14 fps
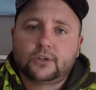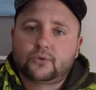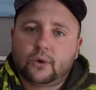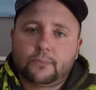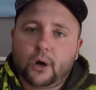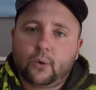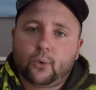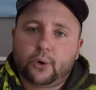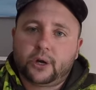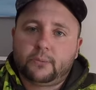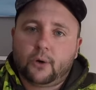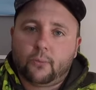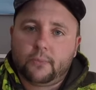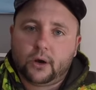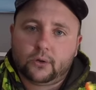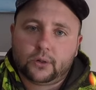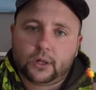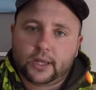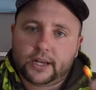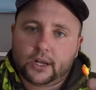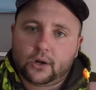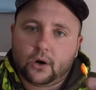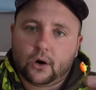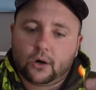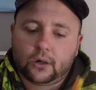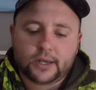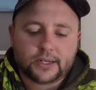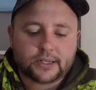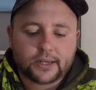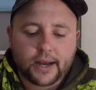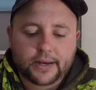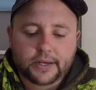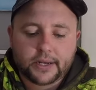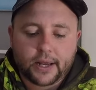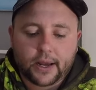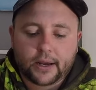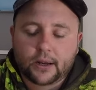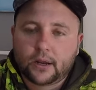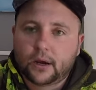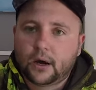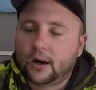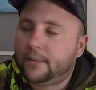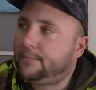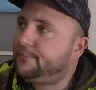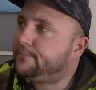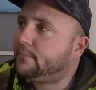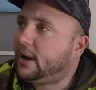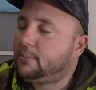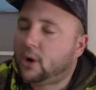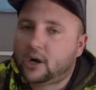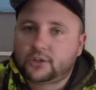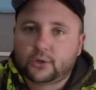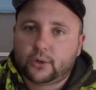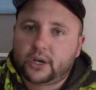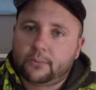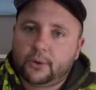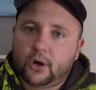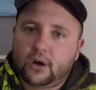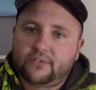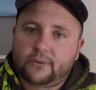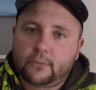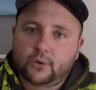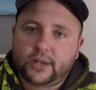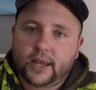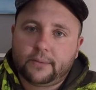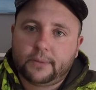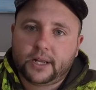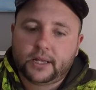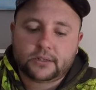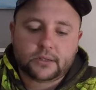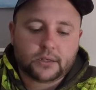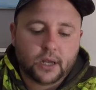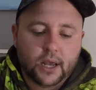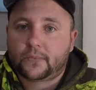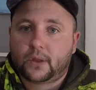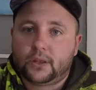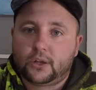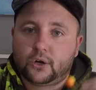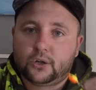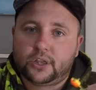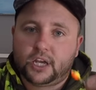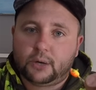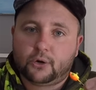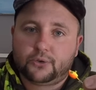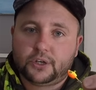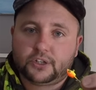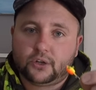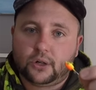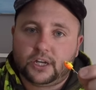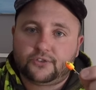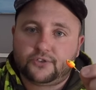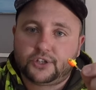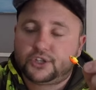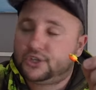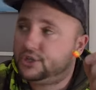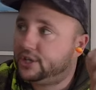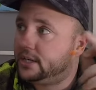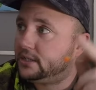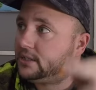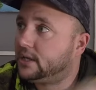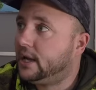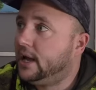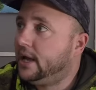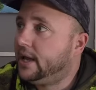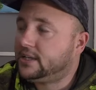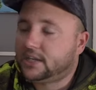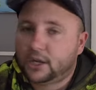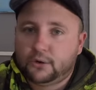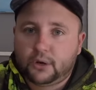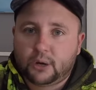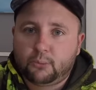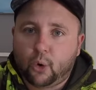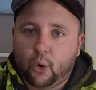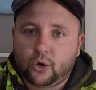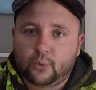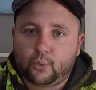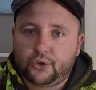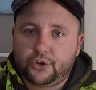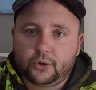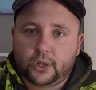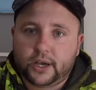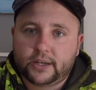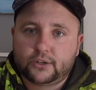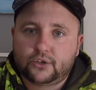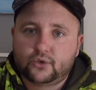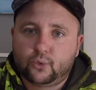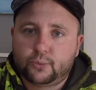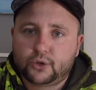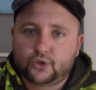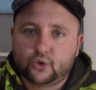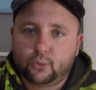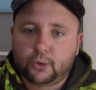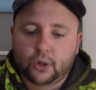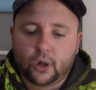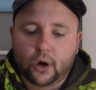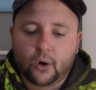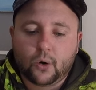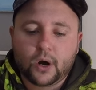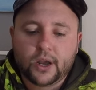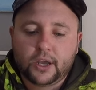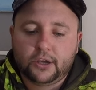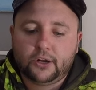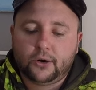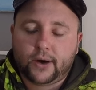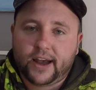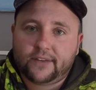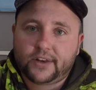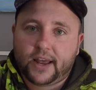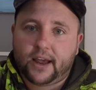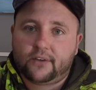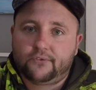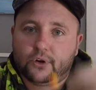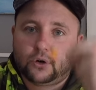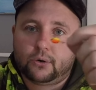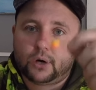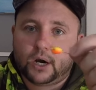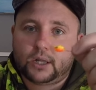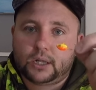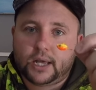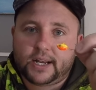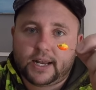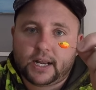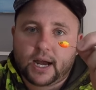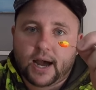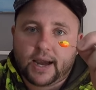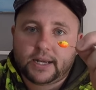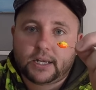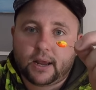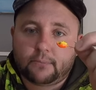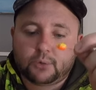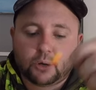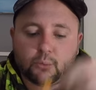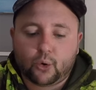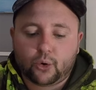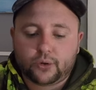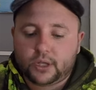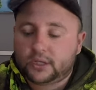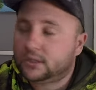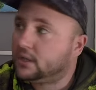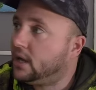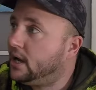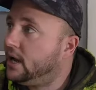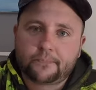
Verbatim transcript: So I'm not worried about melting lead at all inside today. Um, my pot's only going to be on for about 10 minutes. And the good thing about these little ice fishing jigs is that you can pour them with your lead super, super low. You don't have to have your uh, lead at a high temp to pour these.